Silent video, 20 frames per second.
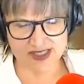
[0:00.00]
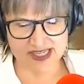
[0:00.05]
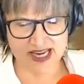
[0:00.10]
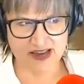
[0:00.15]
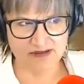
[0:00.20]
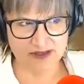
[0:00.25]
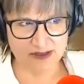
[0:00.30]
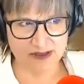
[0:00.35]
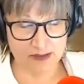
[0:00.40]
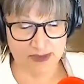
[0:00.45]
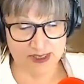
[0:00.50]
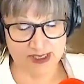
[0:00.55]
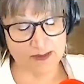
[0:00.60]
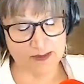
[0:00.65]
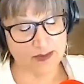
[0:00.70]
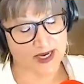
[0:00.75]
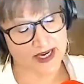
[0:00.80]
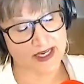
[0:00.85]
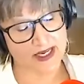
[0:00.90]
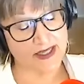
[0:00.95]
to have some
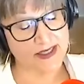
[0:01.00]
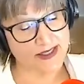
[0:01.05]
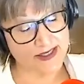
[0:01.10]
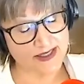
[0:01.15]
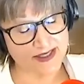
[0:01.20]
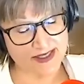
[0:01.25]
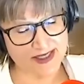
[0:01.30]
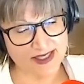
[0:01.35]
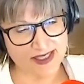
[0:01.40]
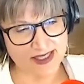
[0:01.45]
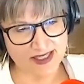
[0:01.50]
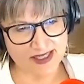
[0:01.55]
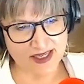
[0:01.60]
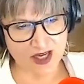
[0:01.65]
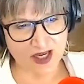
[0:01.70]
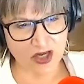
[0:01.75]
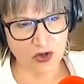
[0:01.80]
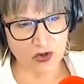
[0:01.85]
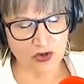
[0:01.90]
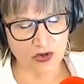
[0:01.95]
space
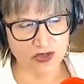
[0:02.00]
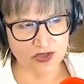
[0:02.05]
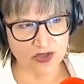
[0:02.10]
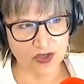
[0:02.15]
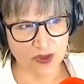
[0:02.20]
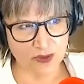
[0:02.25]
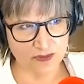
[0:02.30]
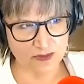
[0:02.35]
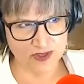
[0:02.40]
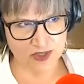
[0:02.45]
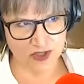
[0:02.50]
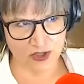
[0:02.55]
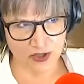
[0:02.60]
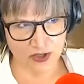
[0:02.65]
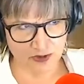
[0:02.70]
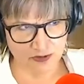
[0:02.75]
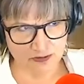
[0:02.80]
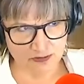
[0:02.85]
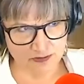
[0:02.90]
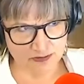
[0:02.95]
in order to
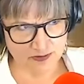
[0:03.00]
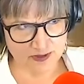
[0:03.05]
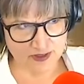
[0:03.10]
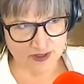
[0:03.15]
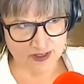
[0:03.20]
observe